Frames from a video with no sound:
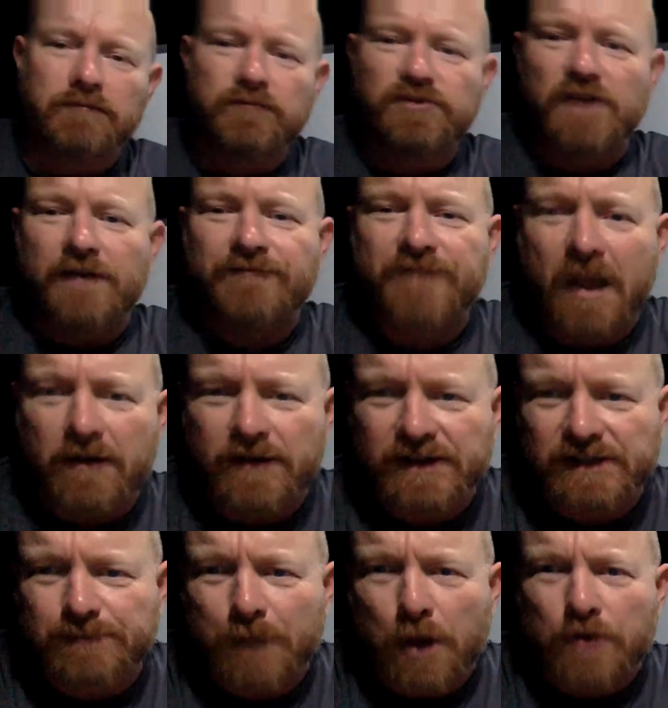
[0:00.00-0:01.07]
So very
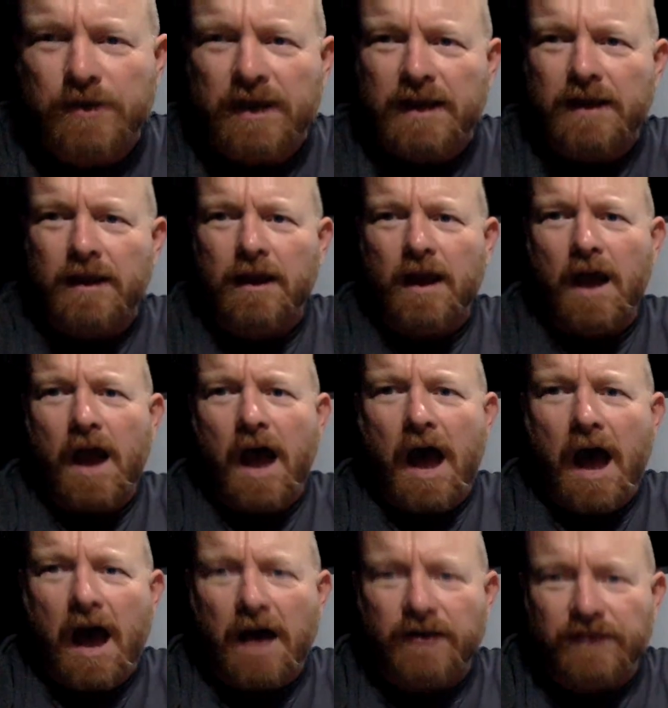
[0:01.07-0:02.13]
spooky
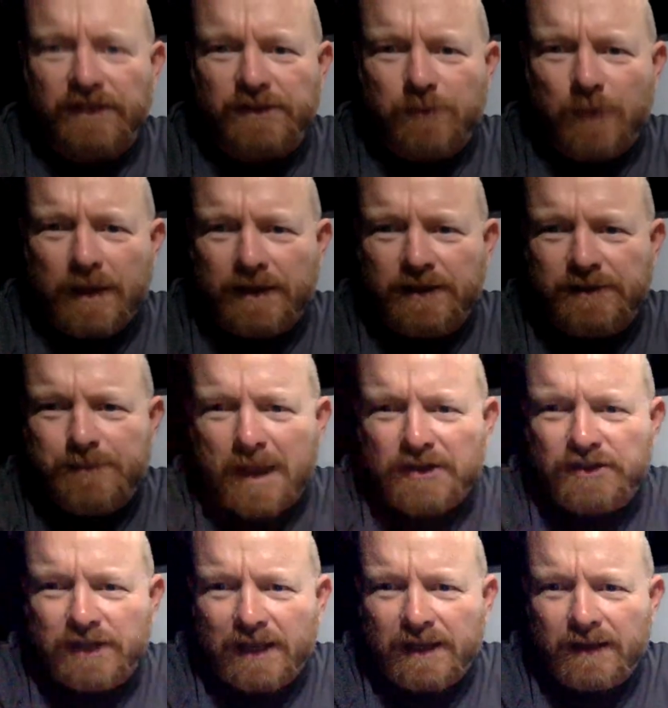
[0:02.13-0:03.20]
this week,
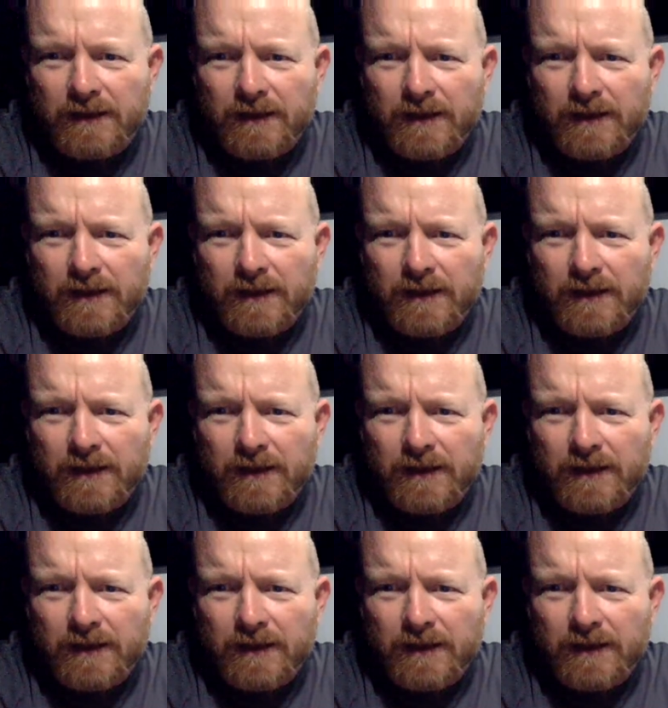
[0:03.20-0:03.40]
especially.